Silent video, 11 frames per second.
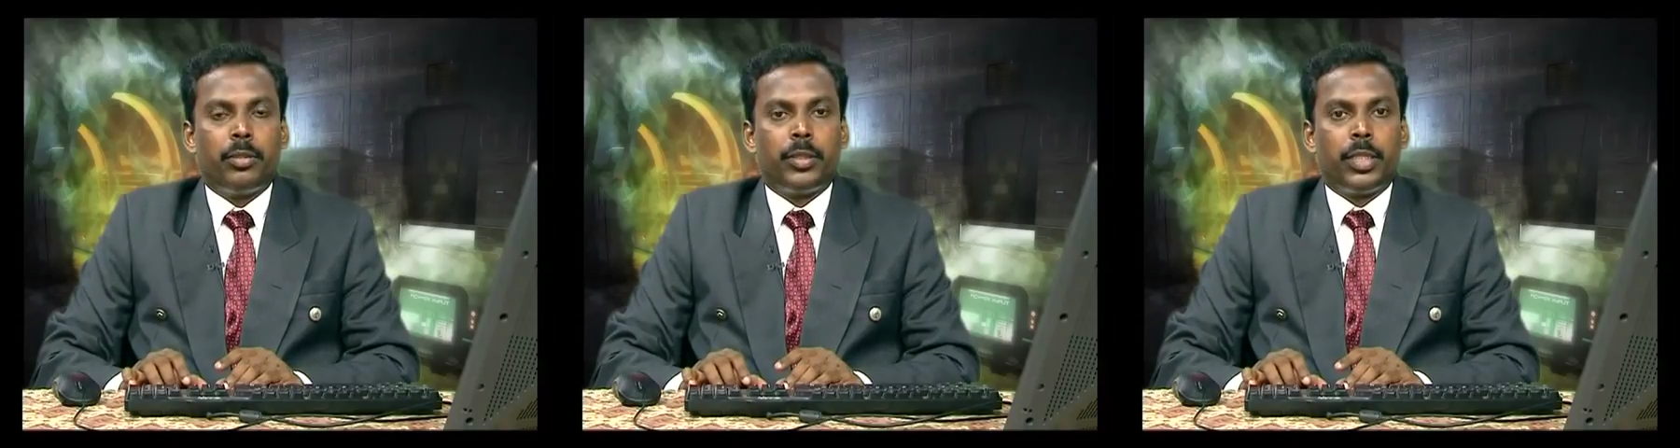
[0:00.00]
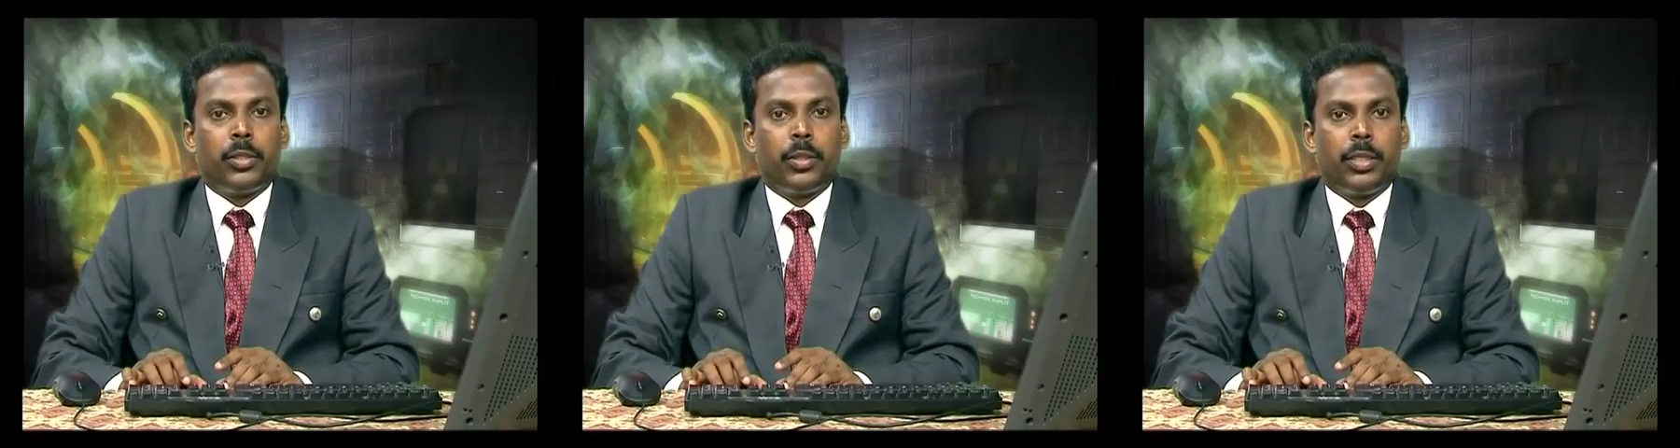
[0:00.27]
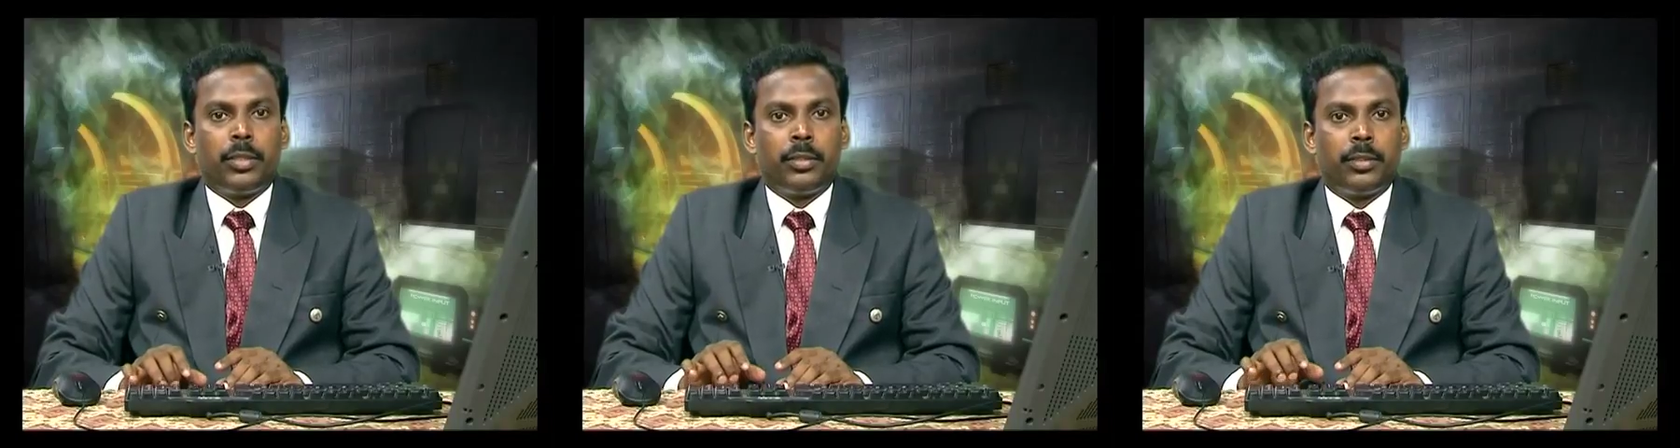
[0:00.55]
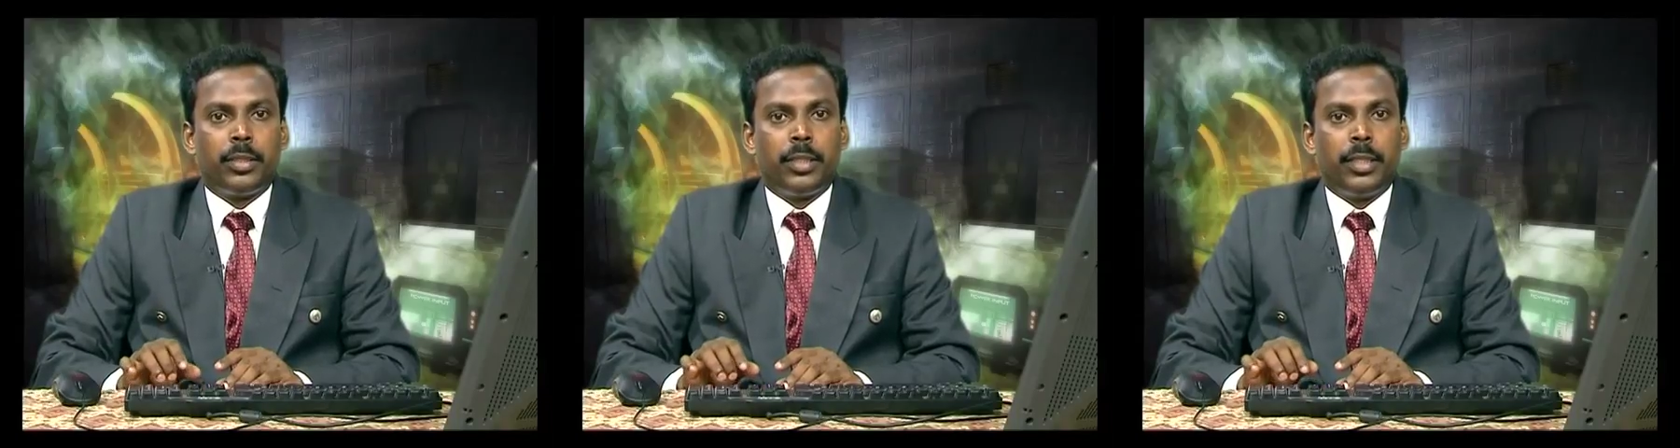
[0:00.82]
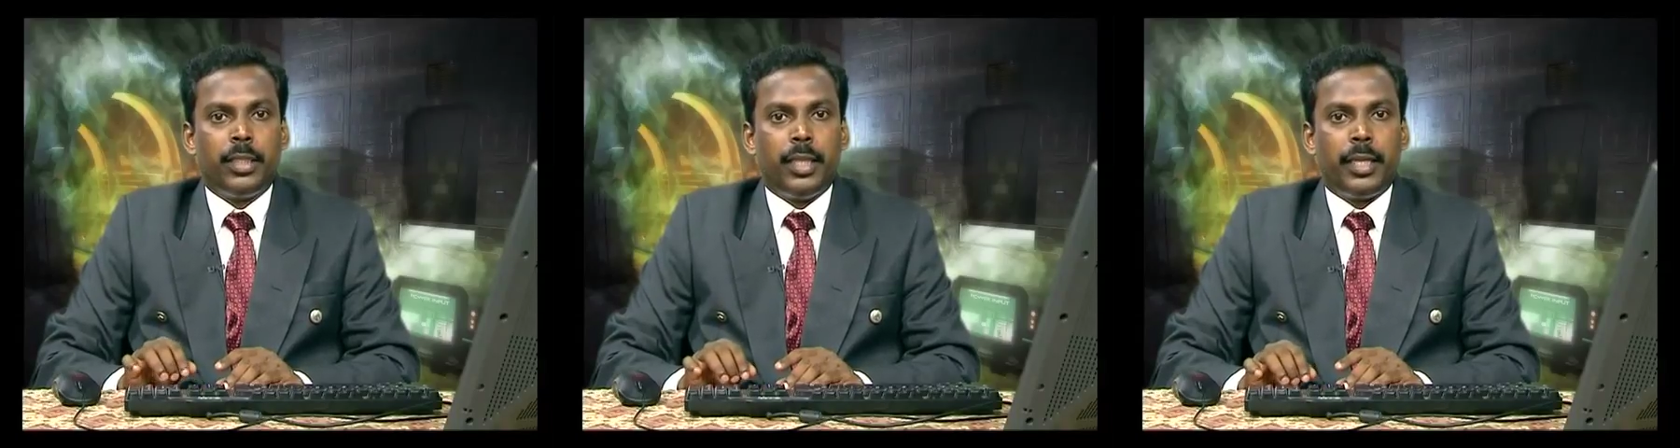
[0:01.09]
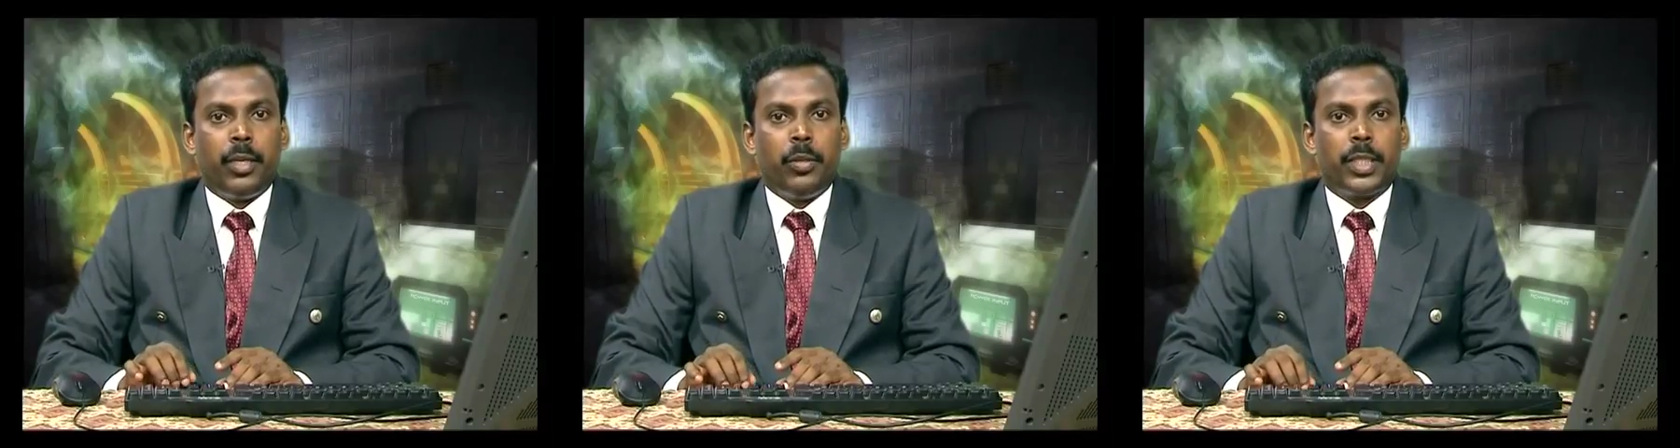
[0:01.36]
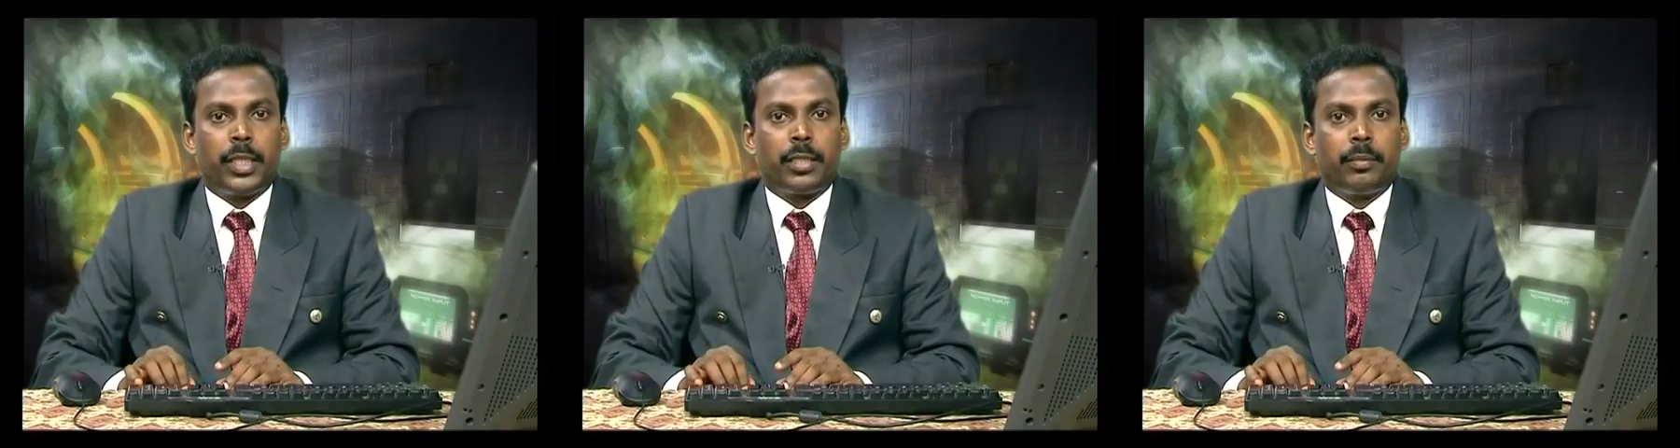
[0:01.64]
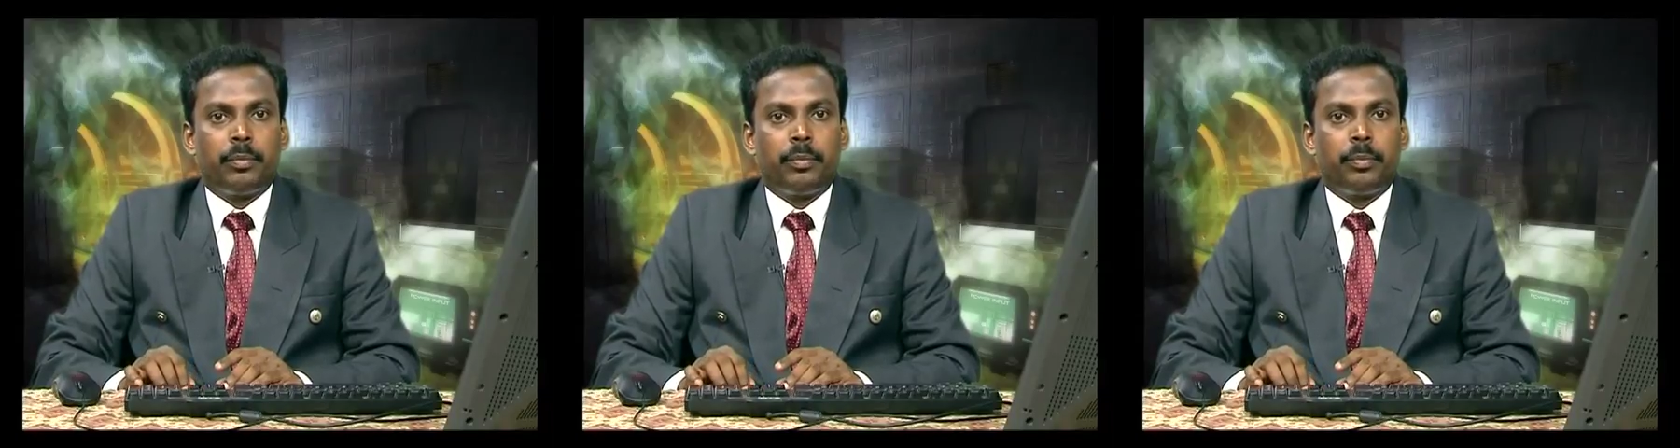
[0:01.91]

So, that is what the reduce action